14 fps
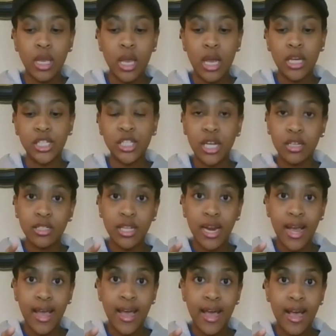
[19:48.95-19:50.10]
shells that I
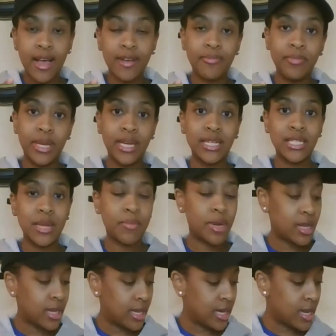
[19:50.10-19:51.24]
have, because I'm going to
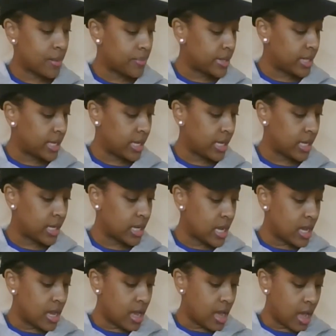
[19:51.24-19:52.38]
end up putting
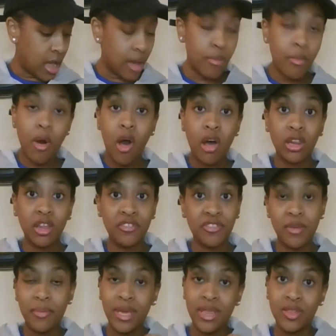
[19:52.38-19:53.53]
all of them
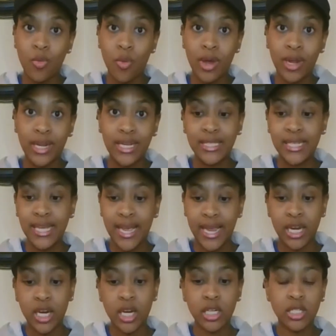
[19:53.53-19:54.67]
in the one
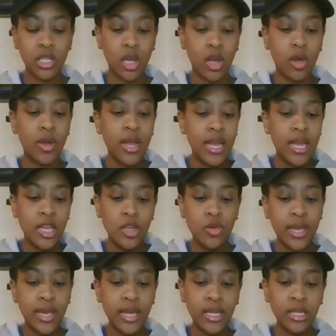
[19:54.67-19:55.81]
container. So you
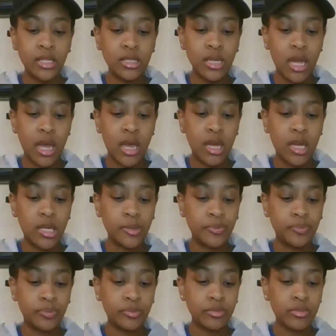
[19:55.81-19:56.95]
can
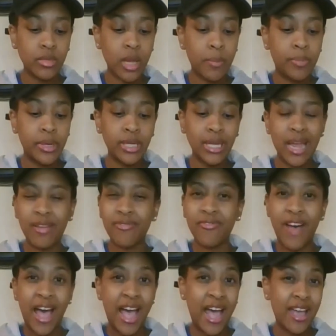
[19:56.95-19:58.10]
put like
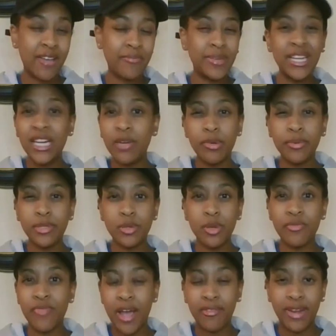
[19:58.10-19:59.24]
anywhere between
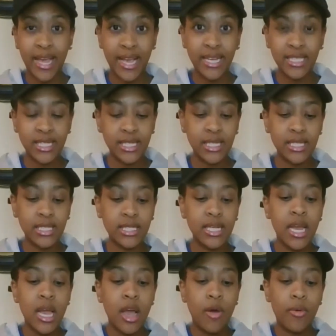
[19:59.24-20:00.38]
5 to 8 seeds
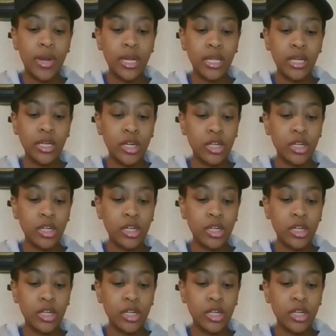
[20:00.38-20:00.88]
when you're